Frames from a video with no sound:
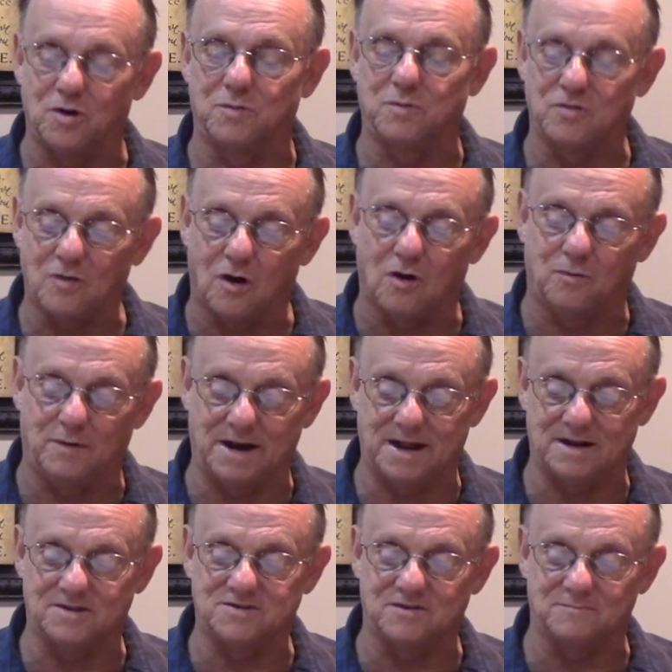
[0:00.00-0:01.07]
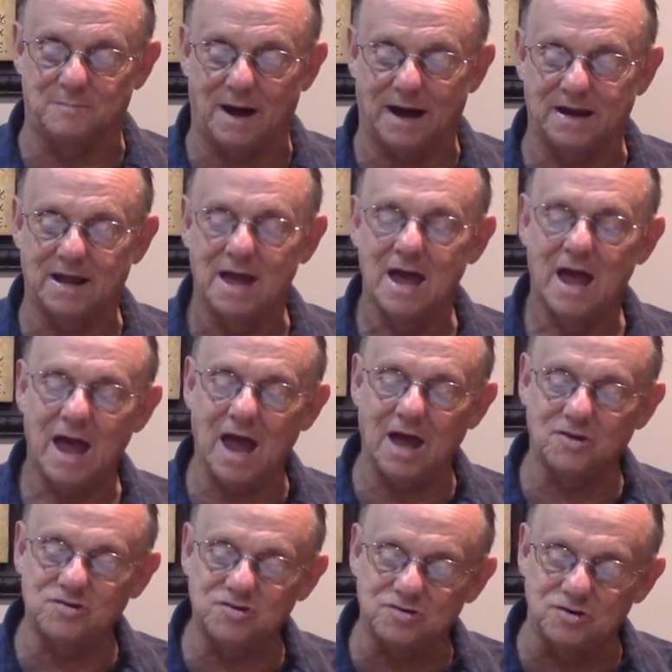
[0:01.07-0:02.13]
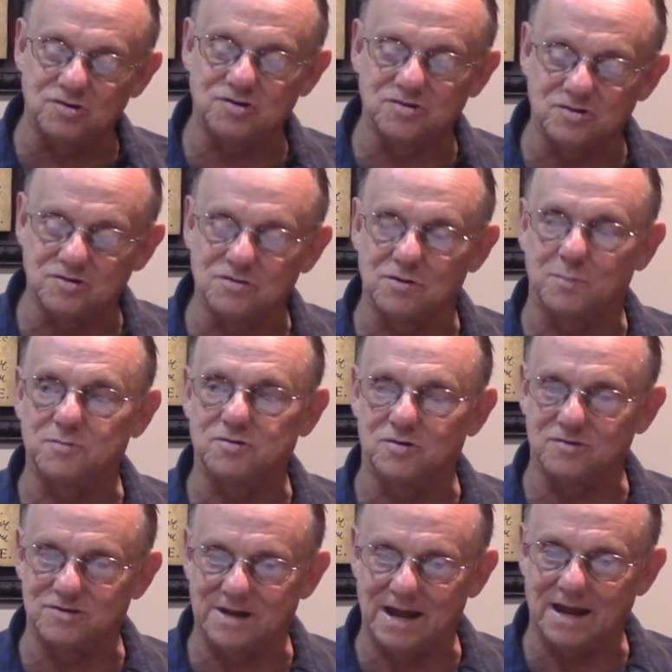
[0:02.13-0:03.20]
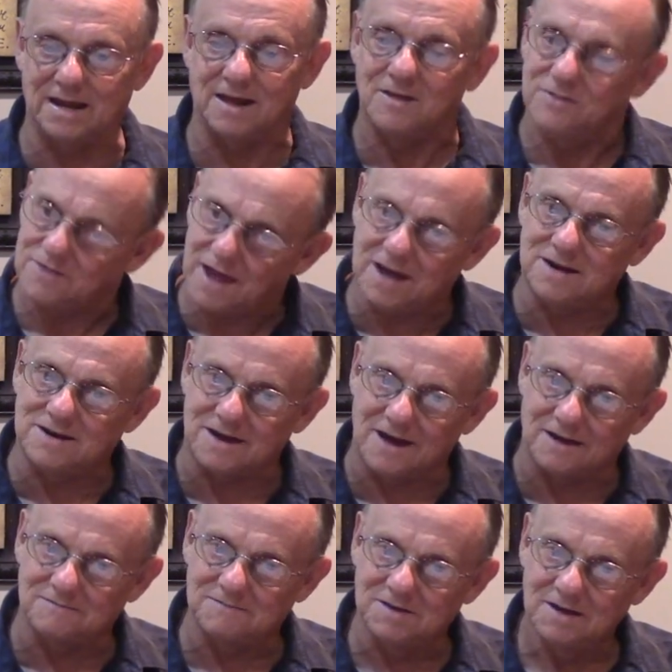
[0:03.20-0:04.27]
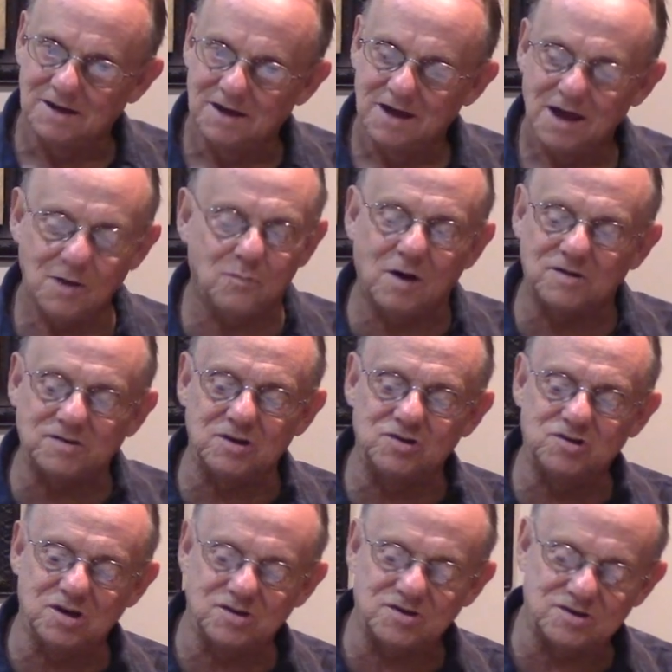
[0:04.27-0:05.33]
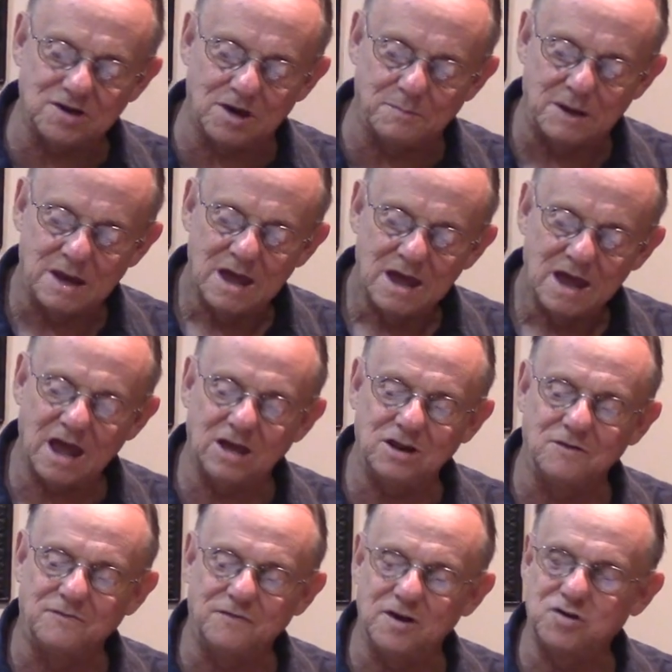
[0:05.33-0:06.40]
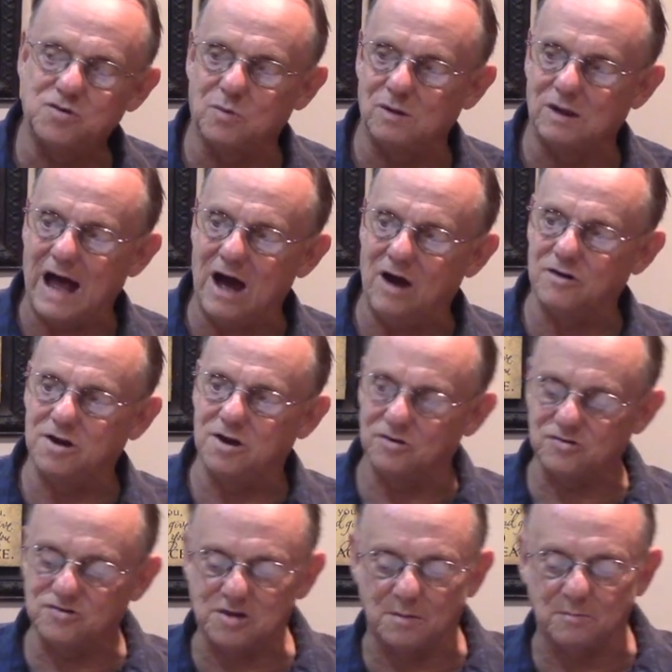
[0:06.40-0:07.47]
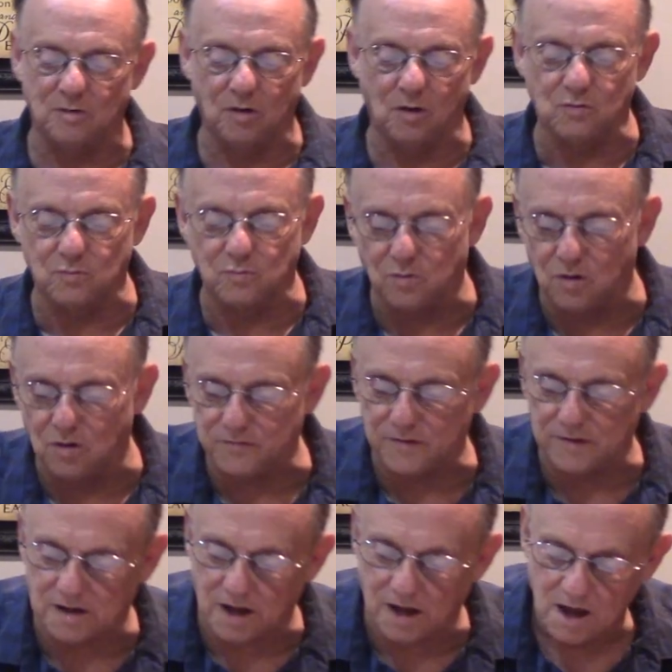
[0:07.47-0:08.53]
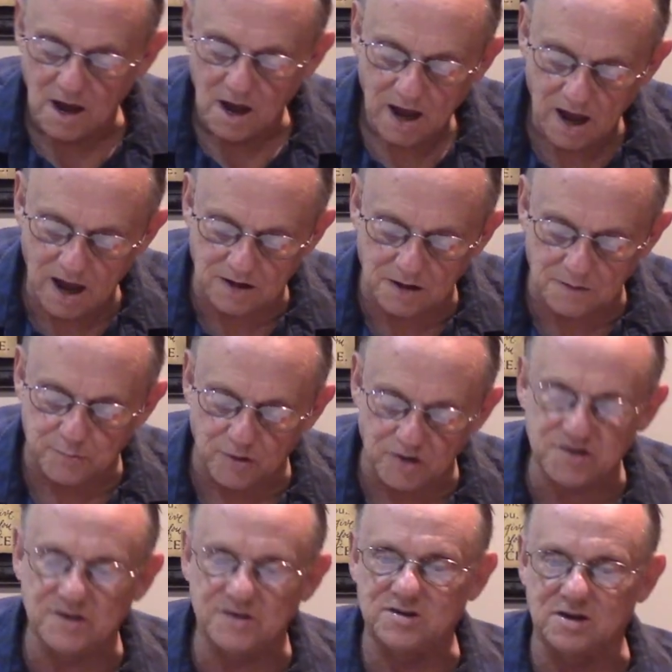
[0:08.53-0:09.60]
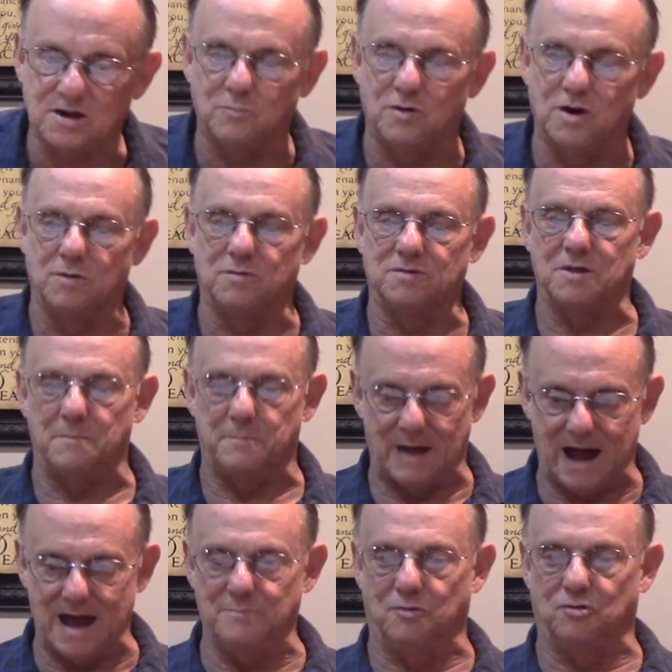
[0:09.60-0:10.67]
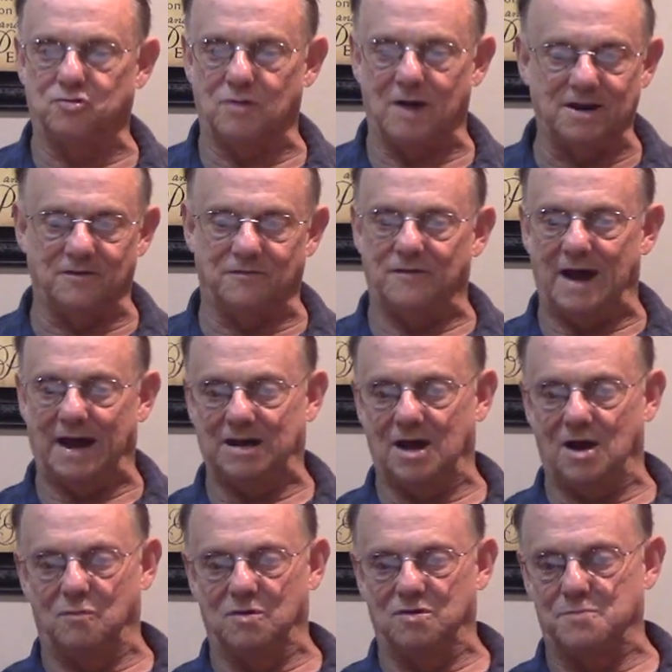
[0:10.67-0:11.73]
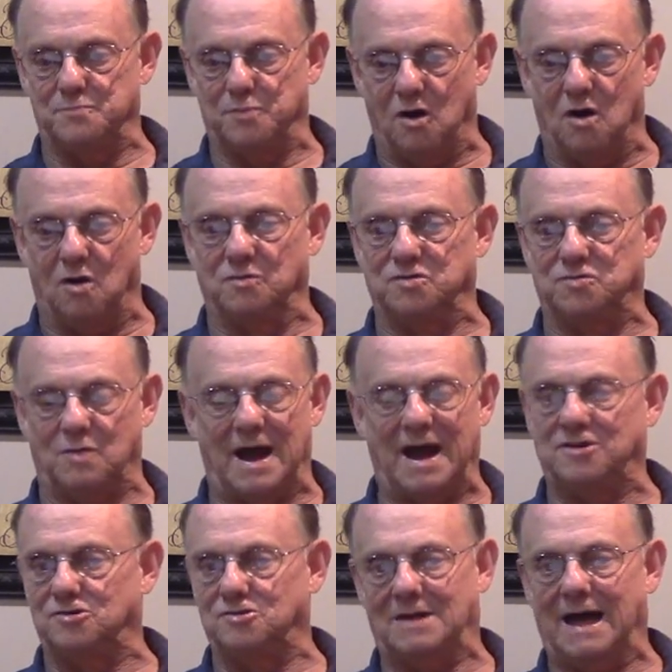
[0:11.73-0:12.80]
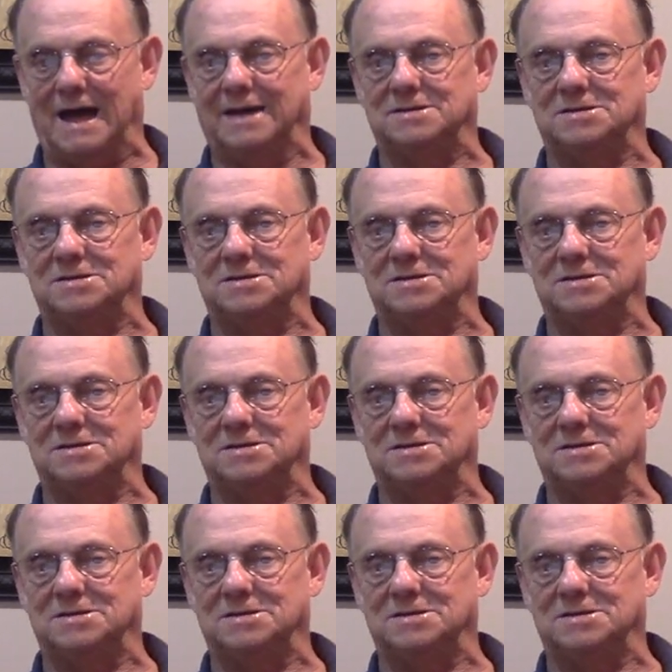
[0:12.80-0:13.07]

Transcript: with all readiness of mind and searched the scriptures daily. They did. It wasn't just some individual out here, some lone wolf in the, in the bushes somewhere with a Bible trying to find out whether Paul was right or not.